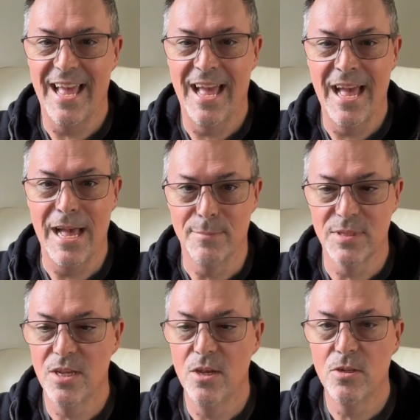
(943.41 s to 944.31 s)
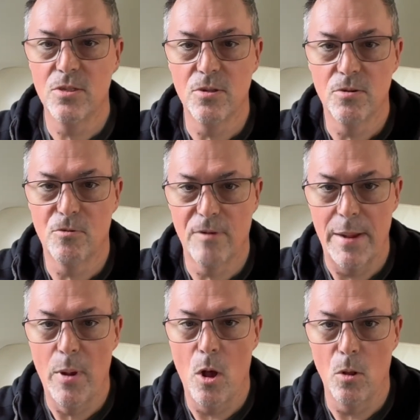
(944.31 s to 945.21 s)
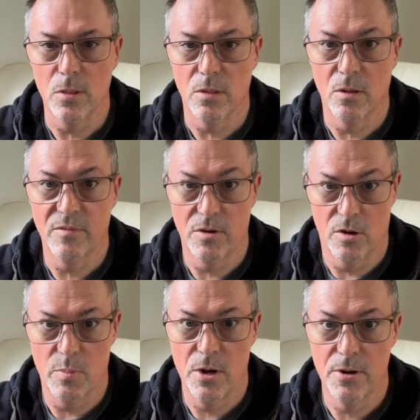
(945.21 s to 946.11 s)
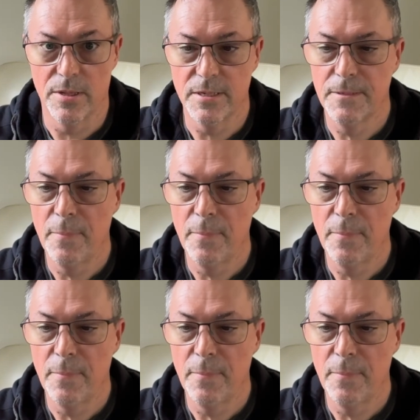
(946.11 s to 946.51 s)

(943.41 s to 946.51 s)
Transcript: arms to grab hold of your opponent.